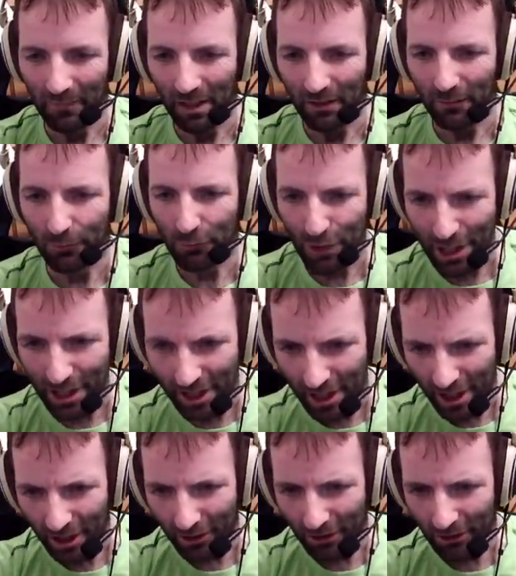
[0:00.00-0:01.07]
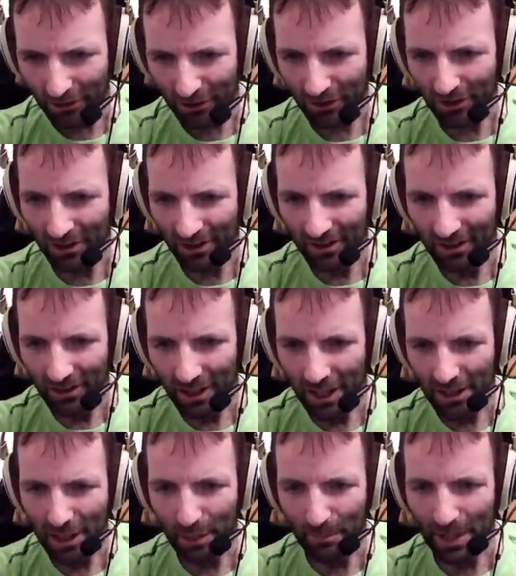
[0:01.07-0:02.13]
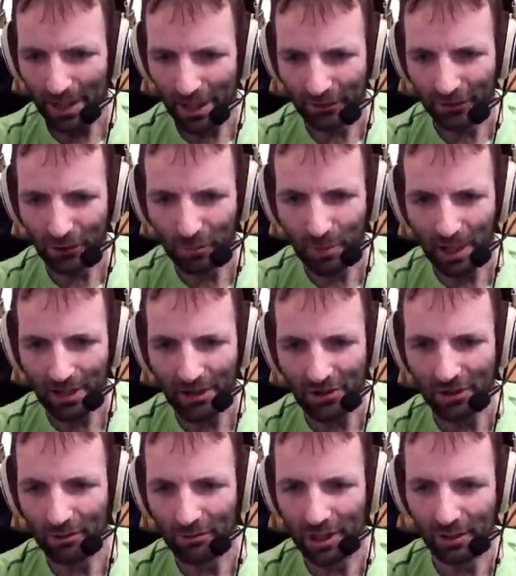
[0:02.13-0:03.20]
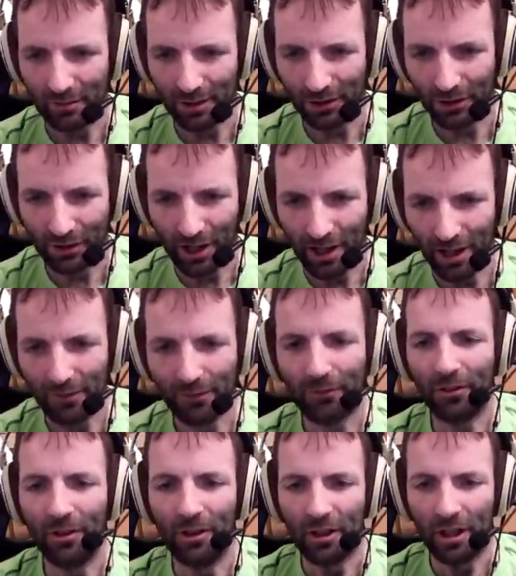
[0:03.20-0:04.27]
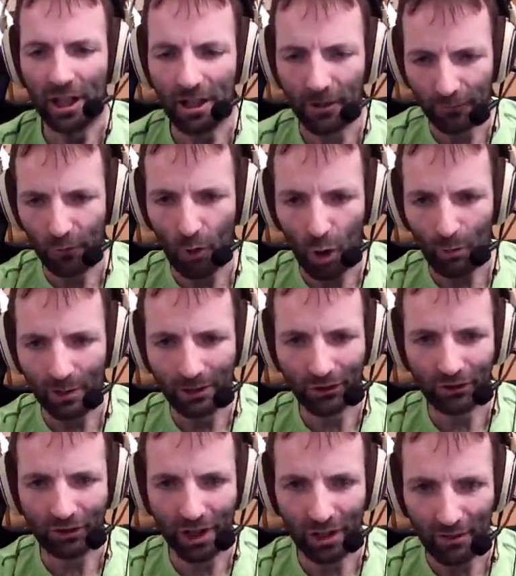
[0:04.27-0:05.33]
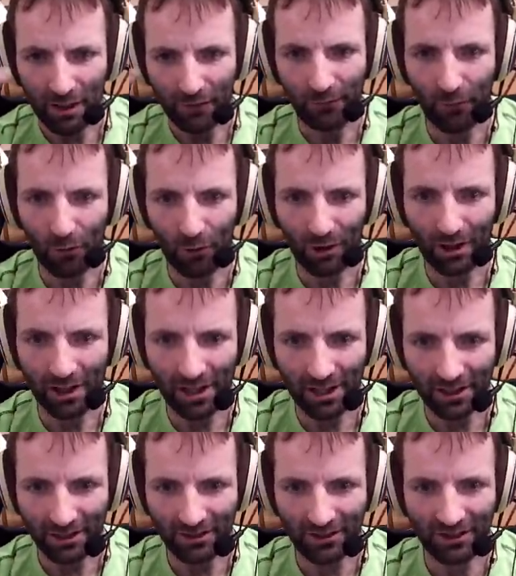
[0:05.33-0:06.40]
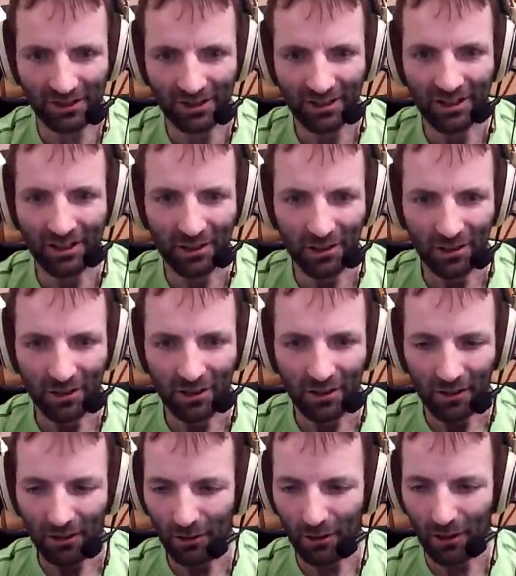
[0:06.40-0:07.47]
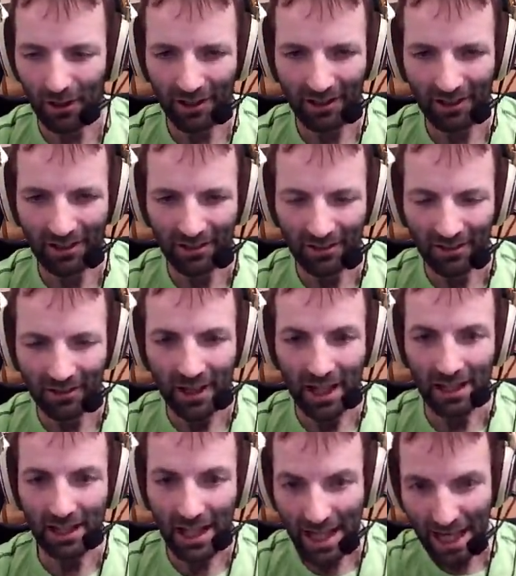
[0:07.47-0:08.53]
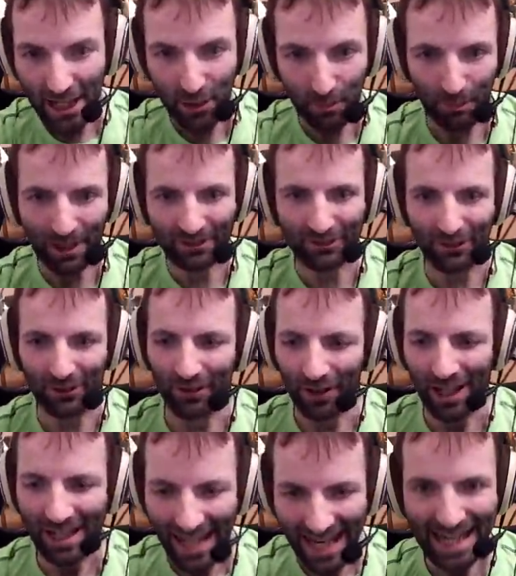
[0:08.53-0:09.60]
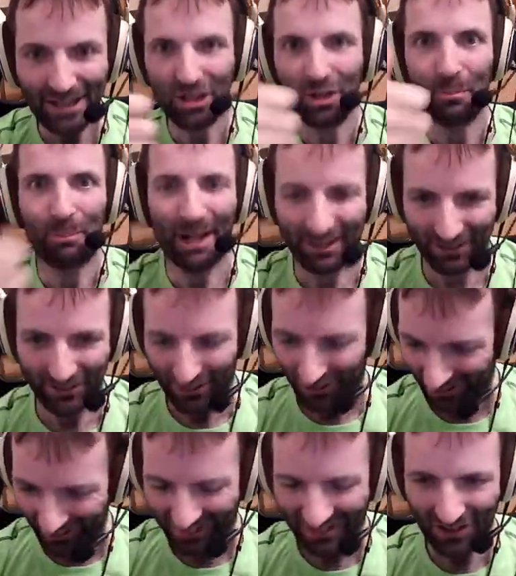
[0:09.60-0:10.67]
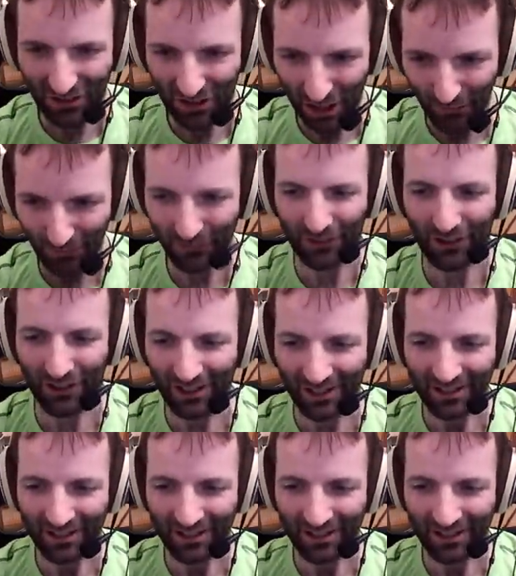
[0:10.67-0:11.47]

3 gears, independent suspension, rear-wheel drive. Here, 4-wheel steering, 4 gears. Oh, and an H-pattern shifter.